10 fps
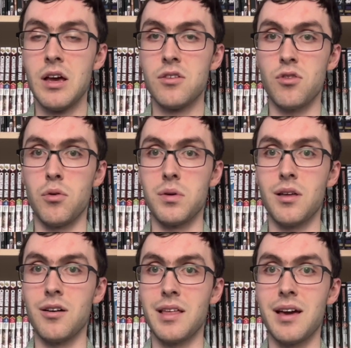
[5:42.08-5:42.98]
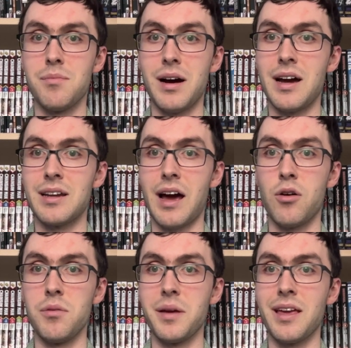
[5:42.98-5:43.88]
So with all that in mind, I
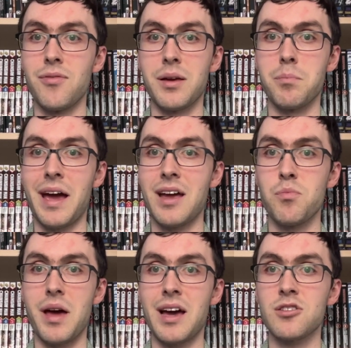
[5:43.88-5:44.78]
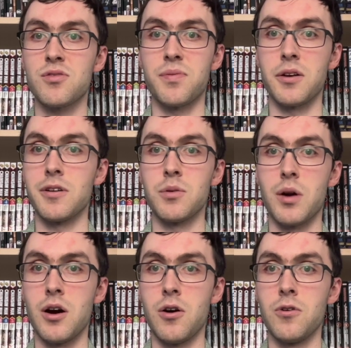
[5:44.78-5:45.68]
will be giving Mad Max Fury
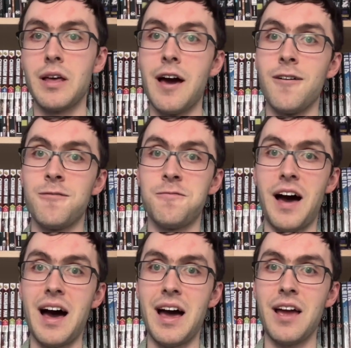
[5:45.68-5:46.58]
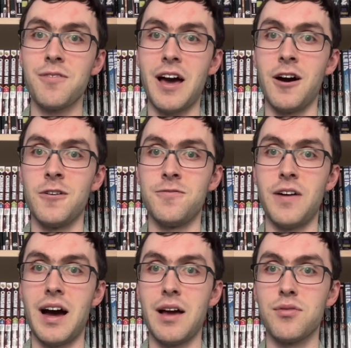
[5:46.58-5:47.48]
Road 5 out of
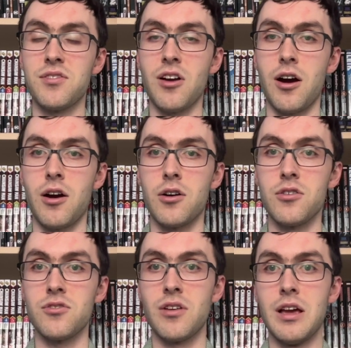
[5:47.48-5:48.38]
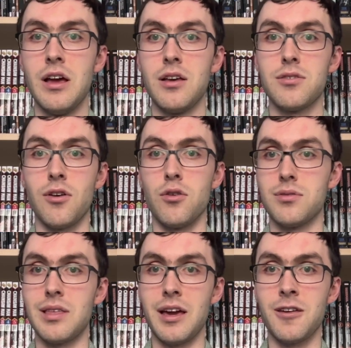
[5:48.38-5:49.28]
5 stars. So
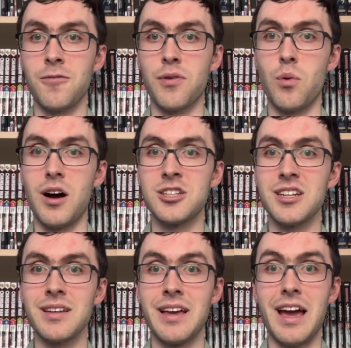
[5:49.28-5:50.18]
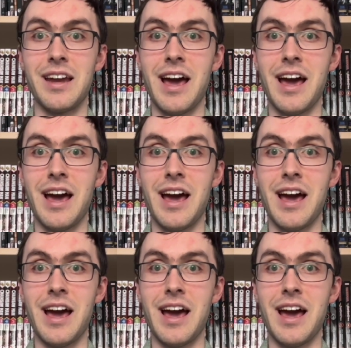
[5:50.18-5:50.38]
thank you for watching, and